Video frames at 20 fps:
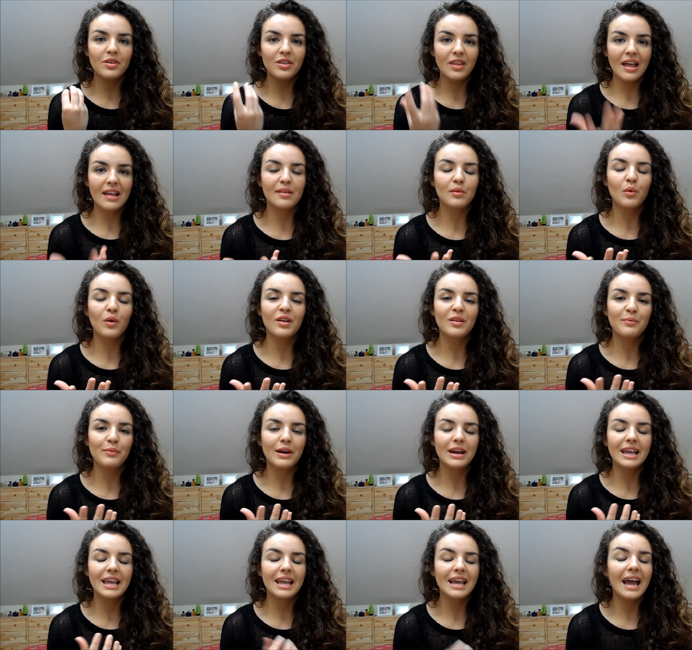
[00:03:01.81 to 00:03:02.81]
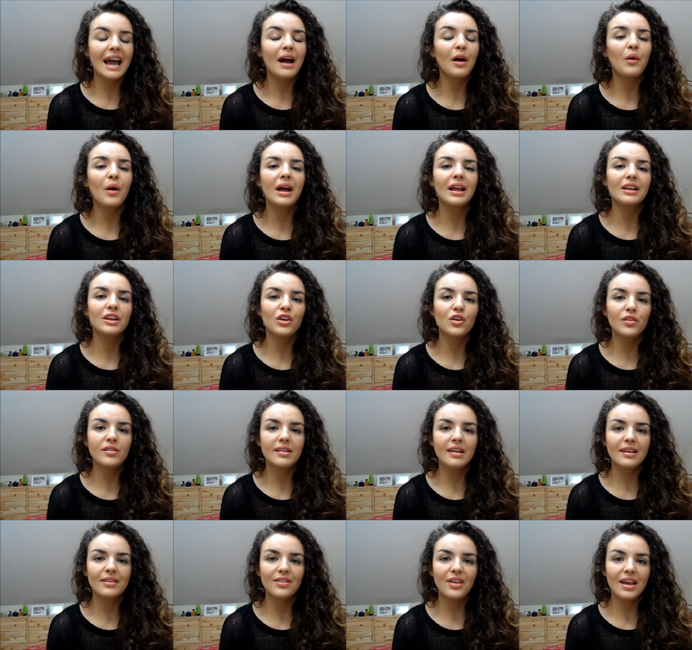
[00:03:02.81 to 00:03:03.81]
and that's why it's breaking out, and
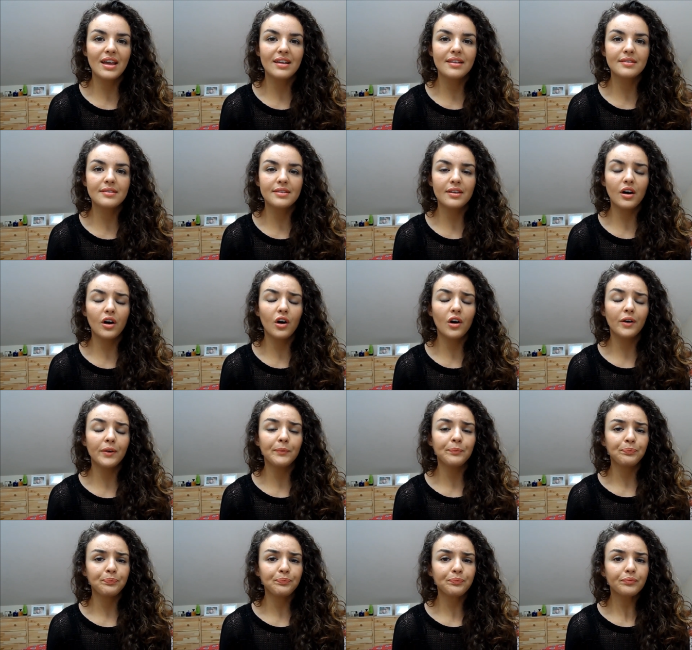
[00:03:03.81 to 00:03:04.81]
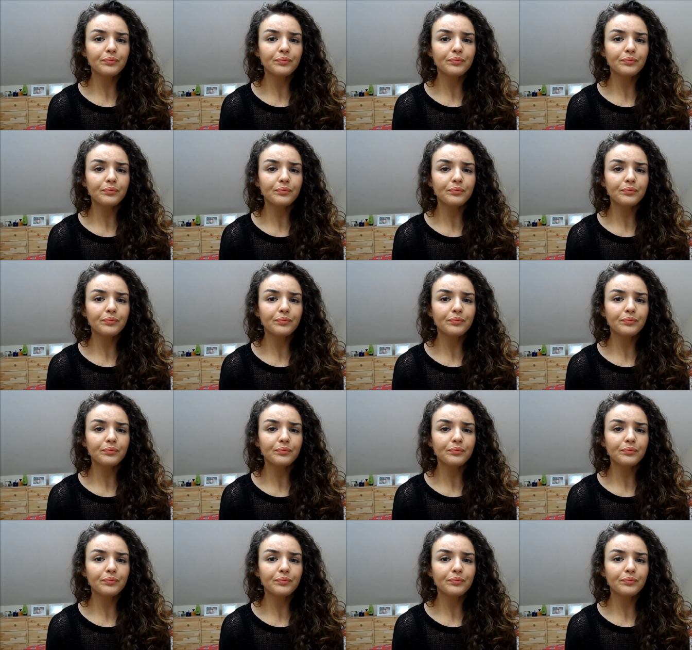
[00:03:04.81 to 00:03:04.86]
using things that are